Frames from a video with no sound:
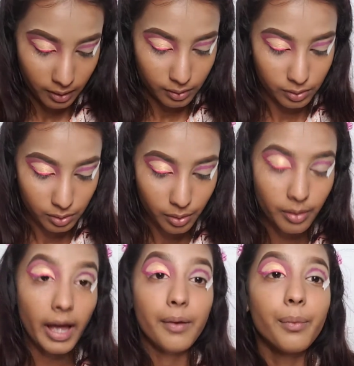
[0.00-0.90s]
So
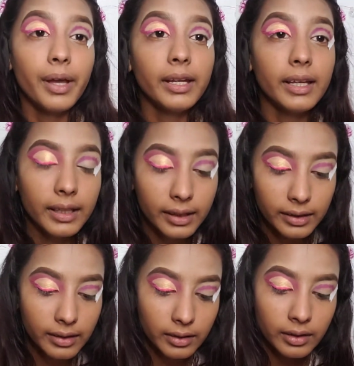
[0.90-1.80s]
I went
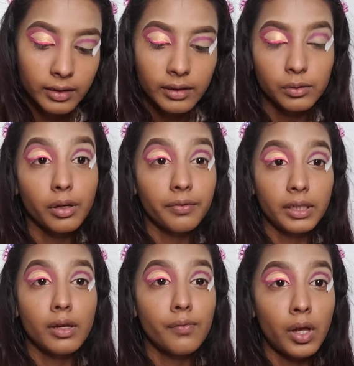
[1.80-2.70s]
in the
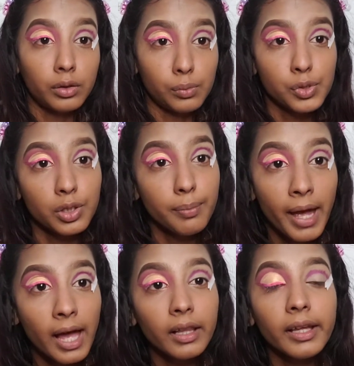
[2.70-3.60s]
Narvina Volume 3
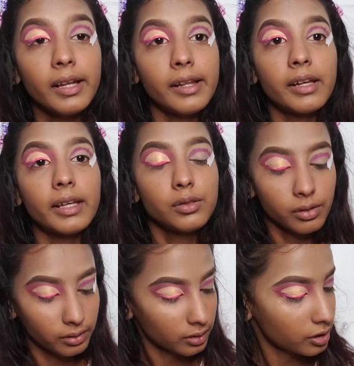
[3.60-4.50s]
palette and I
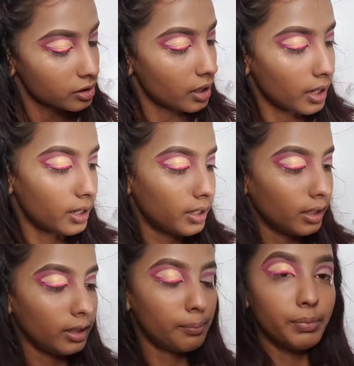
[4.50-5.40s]
took the
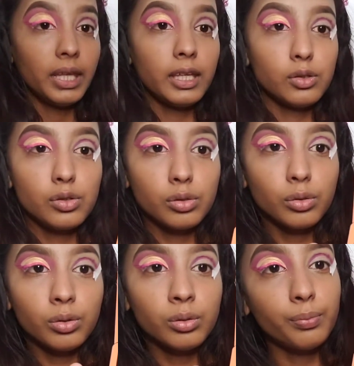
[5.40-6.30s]
shade B2,
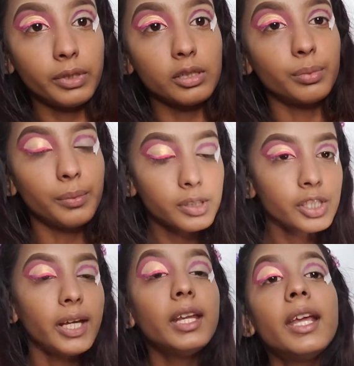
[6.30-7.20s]
this purple
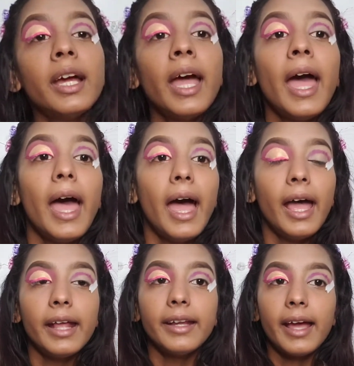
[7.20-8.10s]
shade,
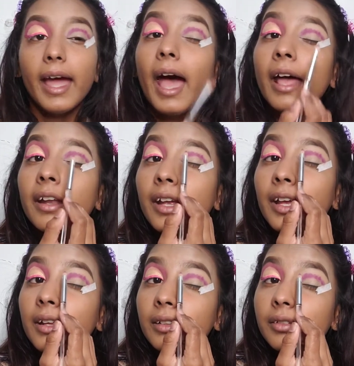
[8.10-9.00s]
and I
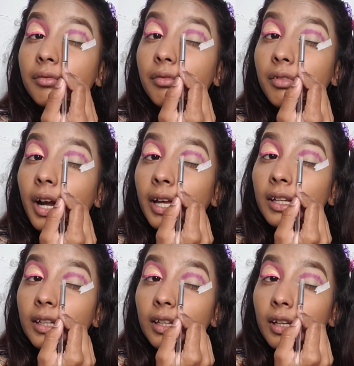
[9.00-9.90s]
added right
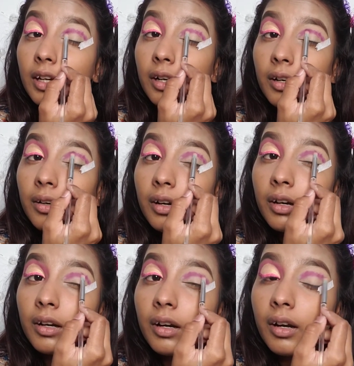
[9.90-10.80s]
here.
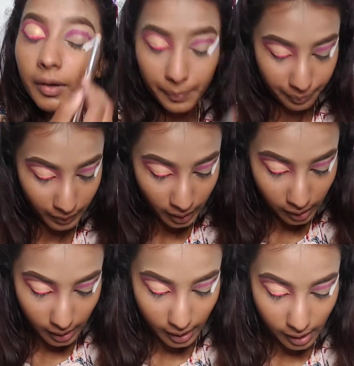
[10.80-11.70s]

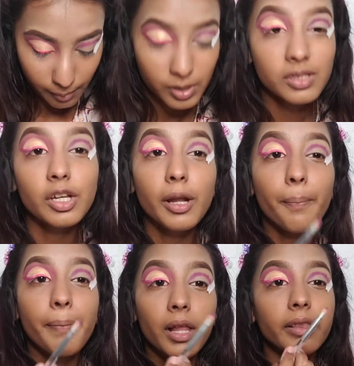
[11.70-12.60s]
And I'm just gonna
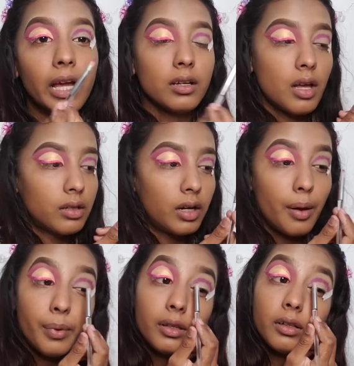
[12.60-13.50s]
build that color
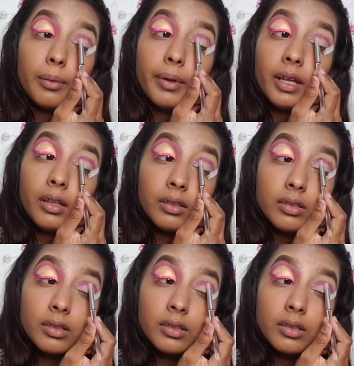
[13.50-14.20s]
up a little bit.